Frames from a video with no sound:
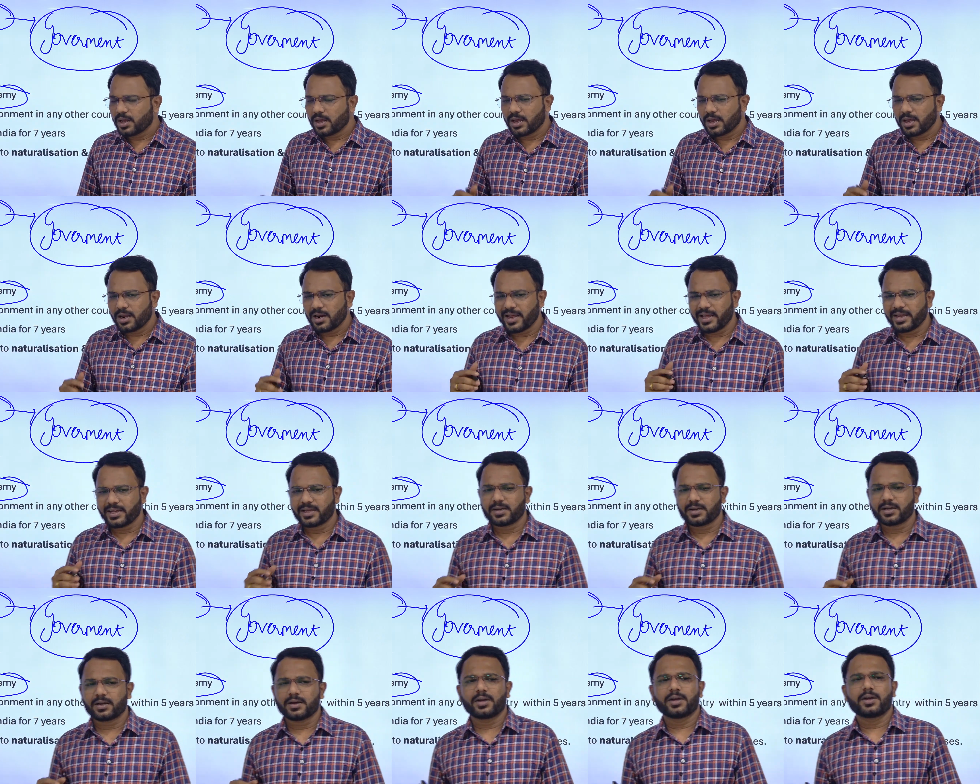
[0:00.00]

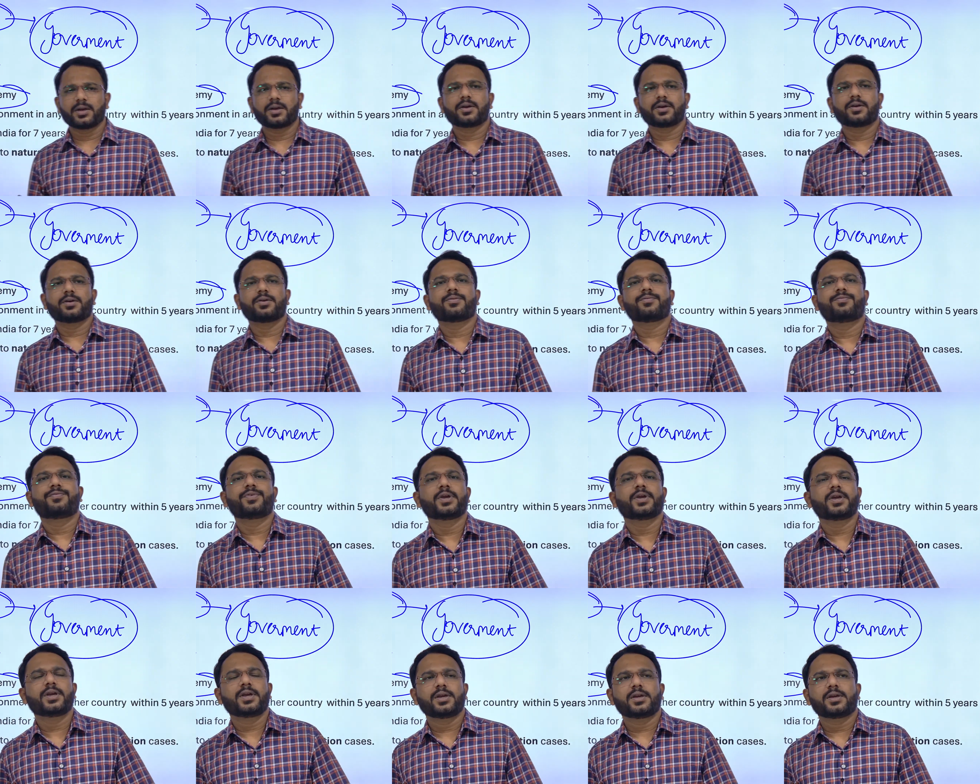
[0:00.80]
Like
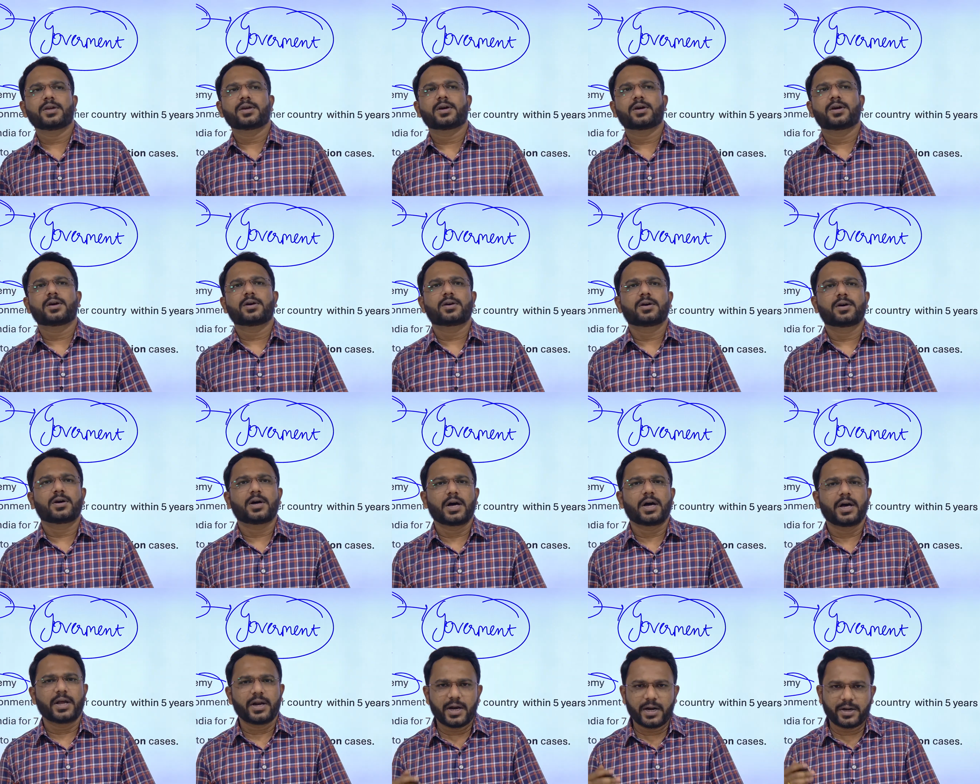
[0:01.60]
we
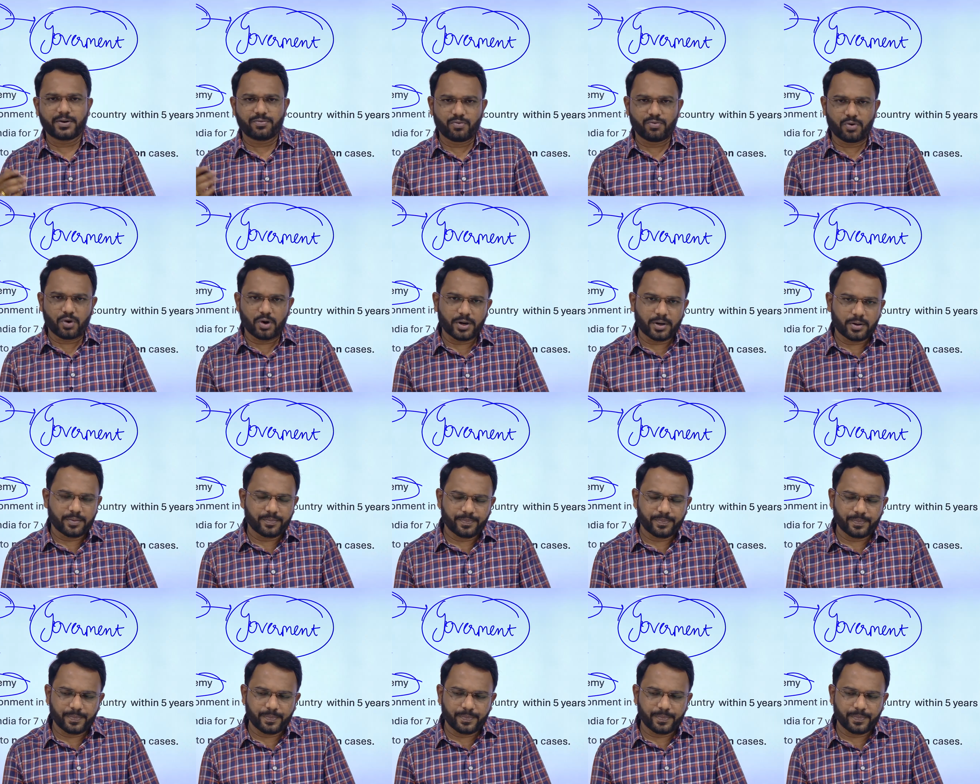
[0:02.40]
are at war,